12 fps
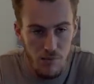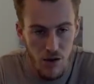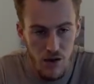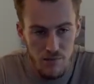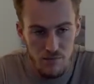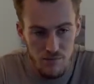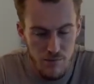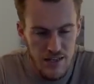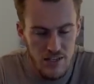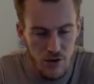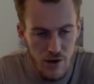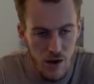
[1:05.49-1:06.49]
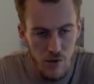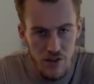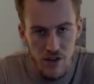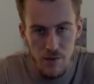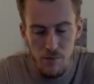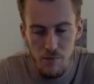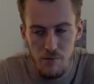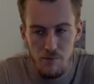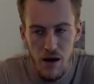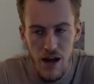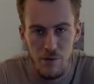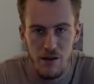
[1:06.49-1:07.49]
Upon messing around with it
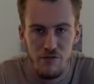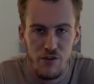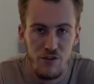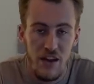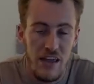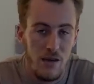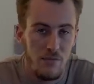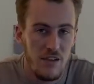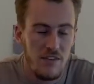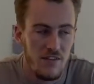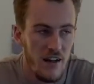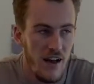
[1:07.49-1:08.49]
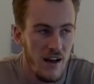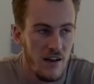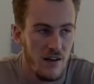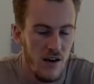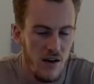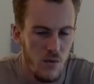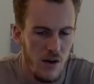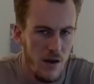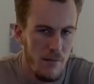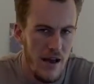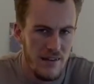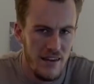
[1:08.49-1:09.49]
and buying my first AMD stock, we'll
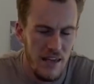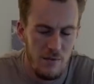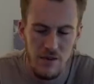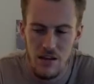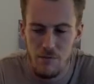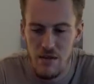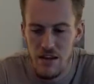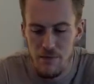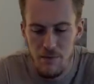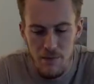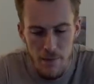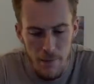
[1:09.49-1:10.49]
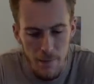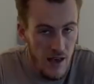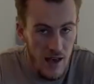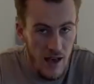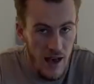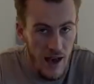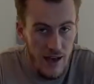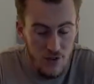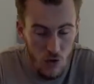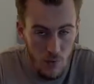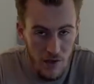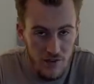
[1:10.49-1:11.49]
come back to AMD in a minute, I
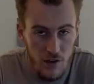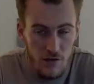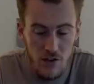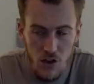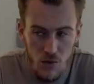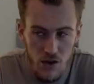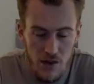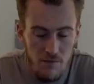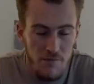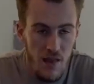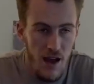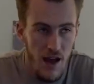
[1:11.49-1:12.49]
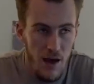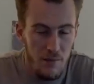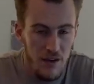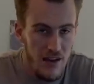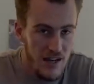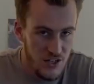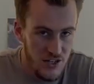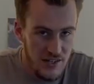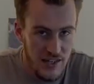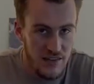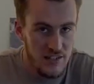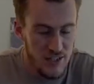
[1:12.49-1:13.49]
told myself, you know what, I'm going to actually
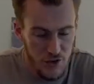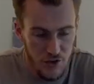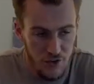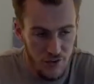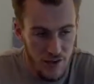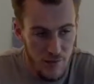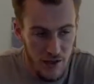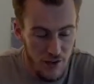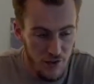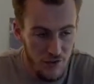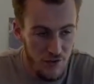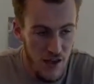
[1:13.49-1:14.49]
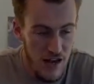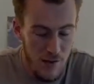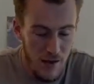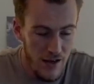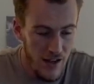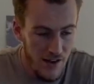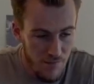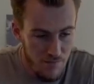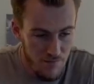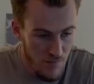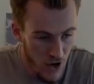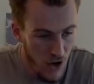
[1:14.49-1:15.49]
take this seriously because anybody I
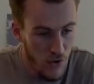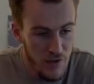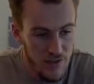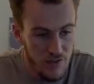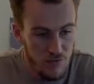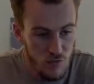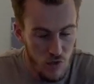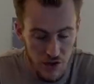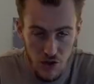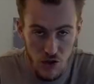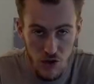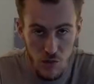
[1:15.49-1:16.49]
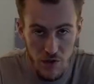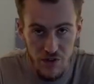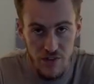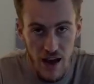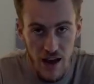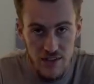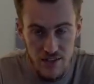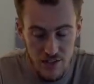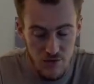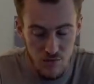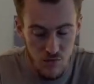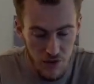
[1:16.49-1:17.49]
know that's really good with stocks
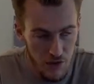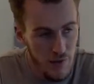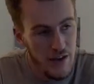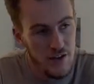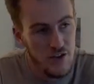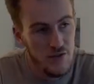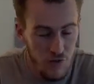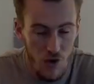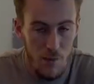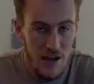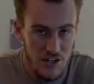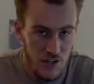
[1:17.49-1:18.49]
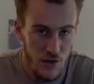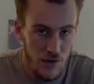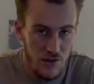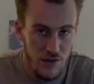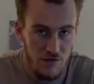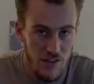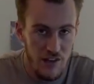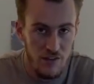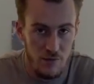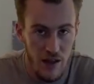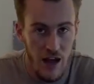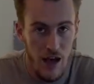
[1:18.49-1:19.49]
is really rich. So I'm actually going to invest
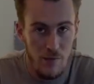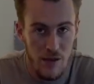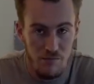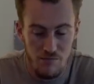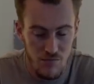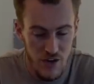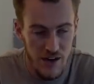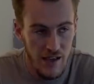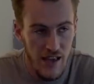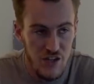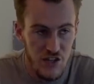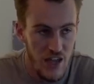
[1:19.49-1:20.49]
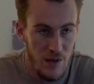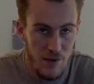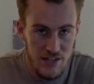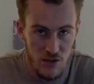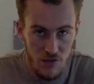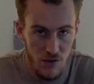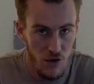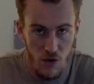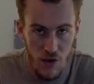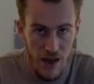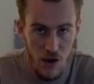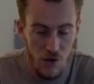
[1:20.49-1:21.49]
some time and try to educate myself
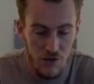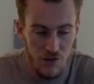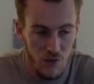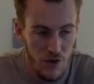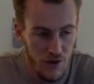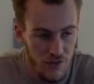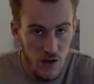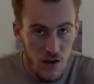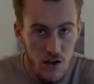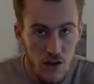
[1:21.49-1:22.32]
on how all this works.